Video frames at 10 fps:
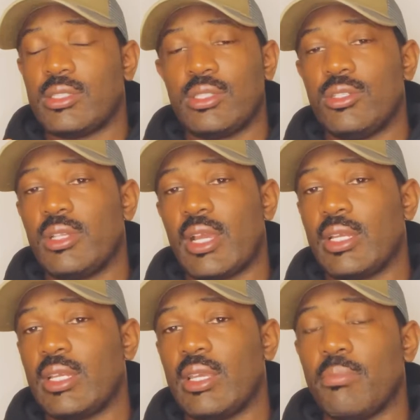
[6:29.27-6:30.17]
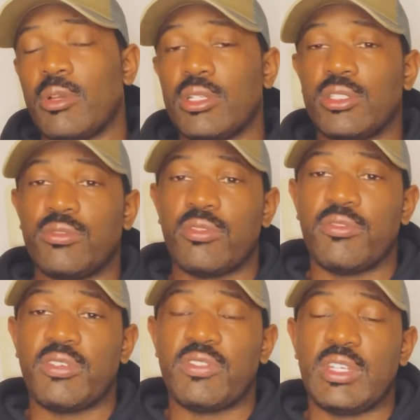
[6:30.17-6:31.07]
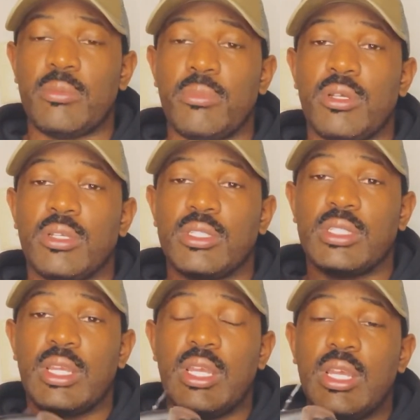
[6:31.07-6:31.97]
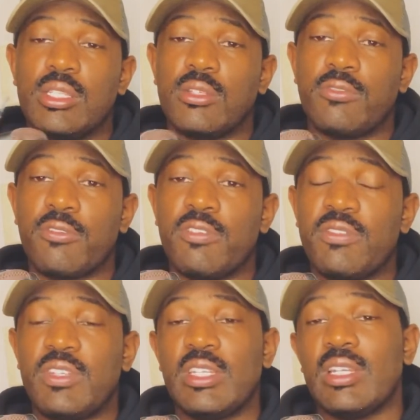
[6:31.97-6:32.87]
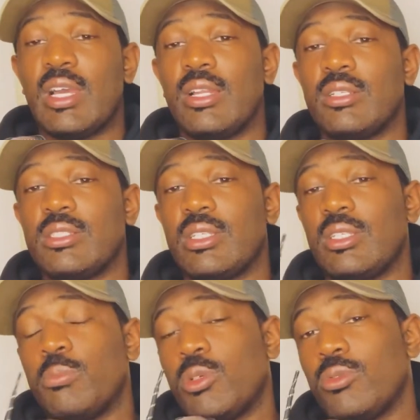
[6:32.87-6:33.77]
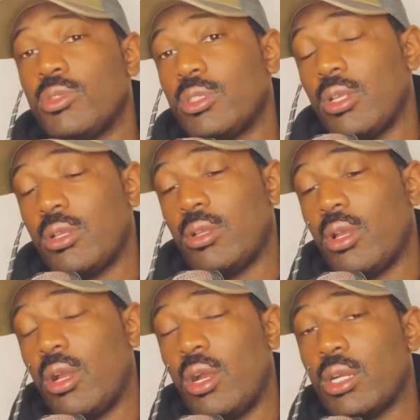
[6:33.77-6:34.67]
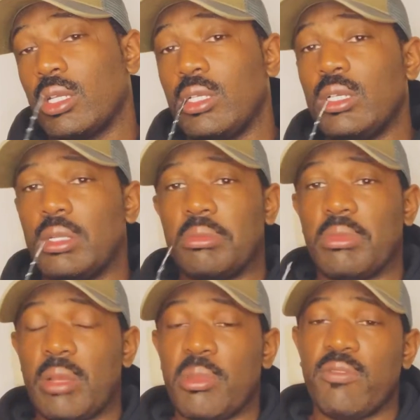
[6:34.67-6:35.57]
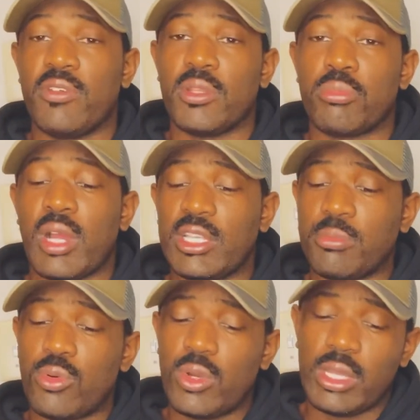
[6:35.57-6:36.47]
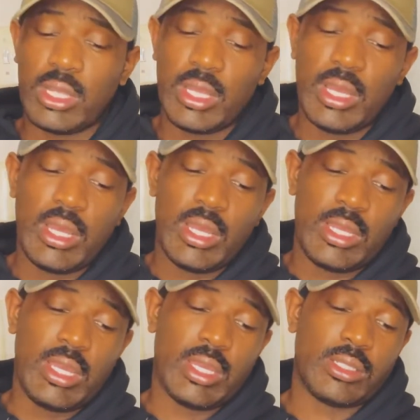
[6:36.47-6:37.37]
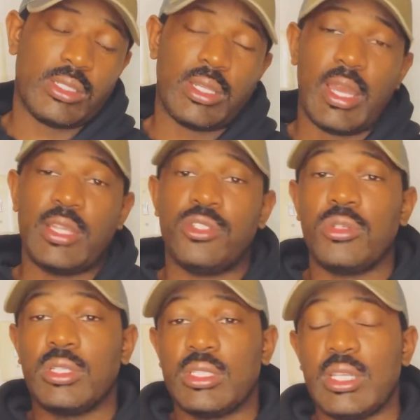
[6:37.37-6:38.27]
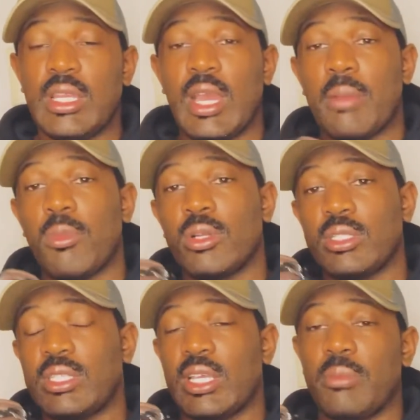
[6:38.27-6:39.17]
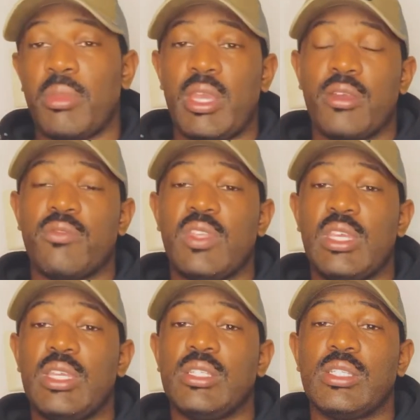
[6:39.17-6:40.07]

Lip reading: You're not gonna get much for 15 bucks. So for $15, these boots are good. I mean, for the price point, yes. As you can see, I bought a second pair of these.